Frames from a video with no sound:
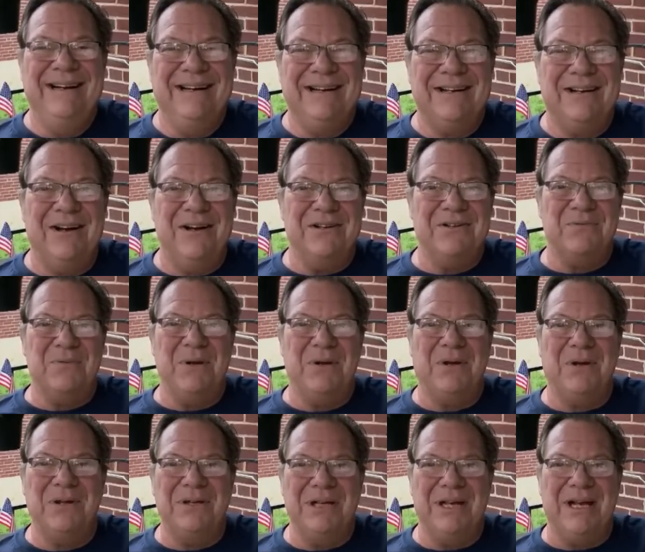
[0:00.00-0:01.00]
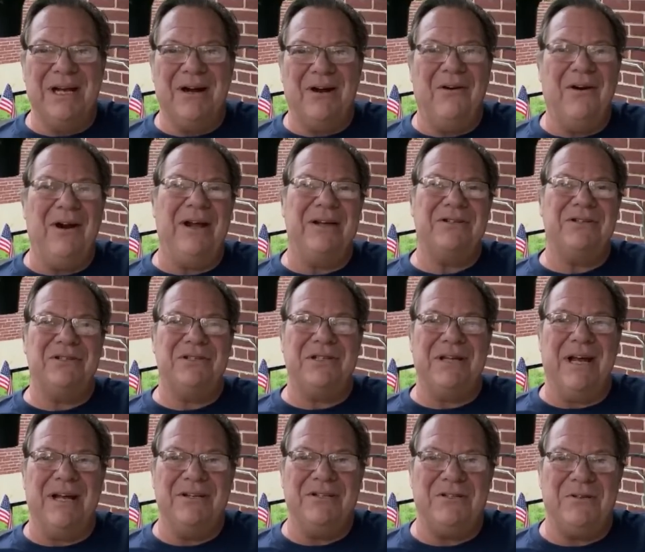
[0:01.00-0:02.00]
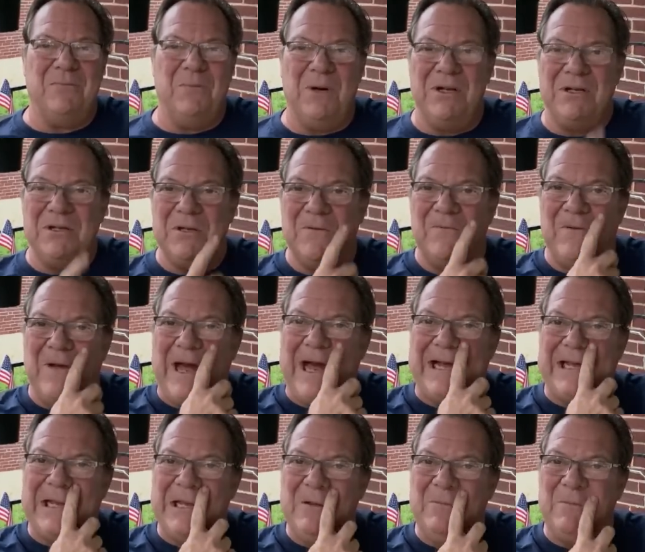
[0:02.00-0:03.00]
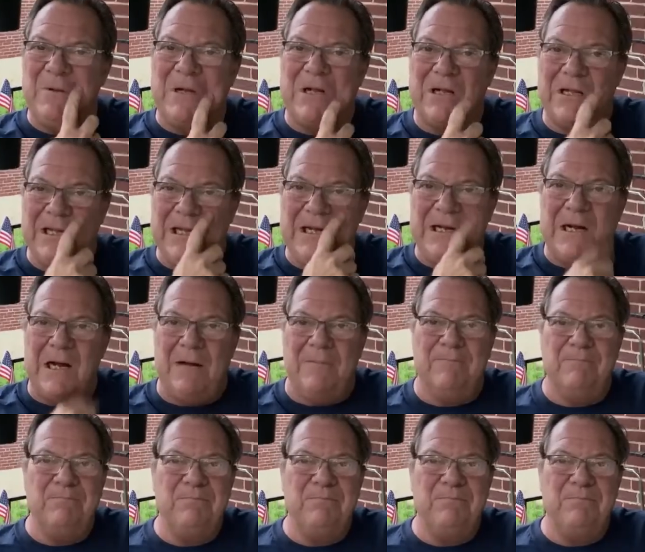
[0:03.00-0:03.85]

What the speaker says: Because we couldn't get our asses out, and she wanted to vacuum and clean up.